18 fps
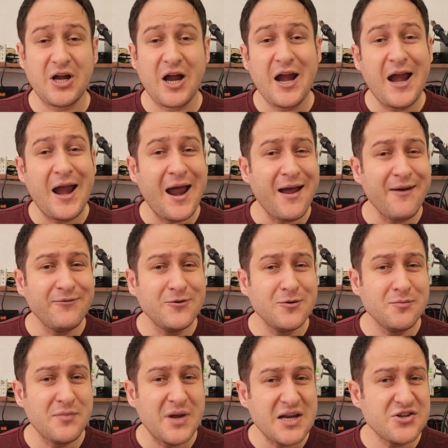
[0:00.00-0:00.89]
I have to
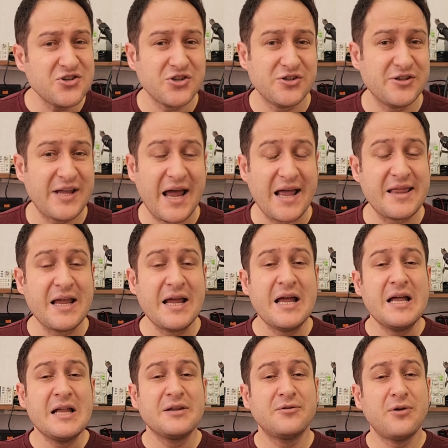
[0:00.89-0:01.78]
mention that
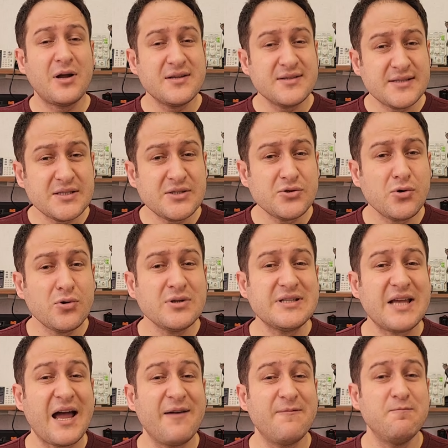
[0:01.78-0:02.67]

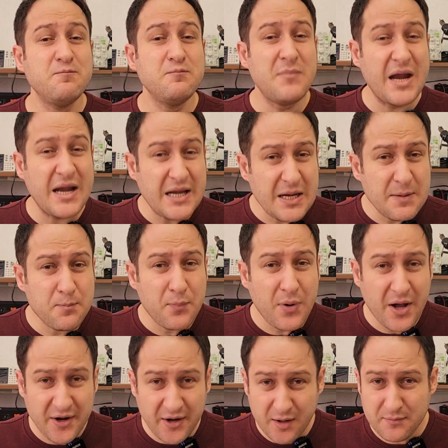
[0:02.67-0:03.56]
transistors have many
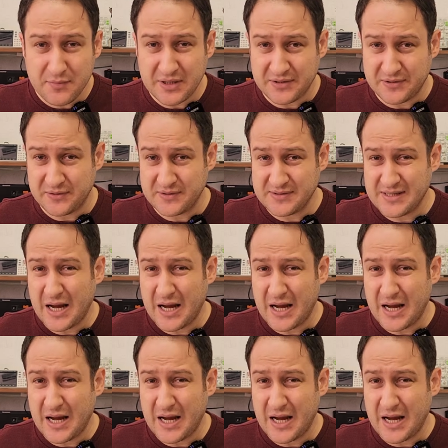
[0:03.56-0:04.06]
parameters.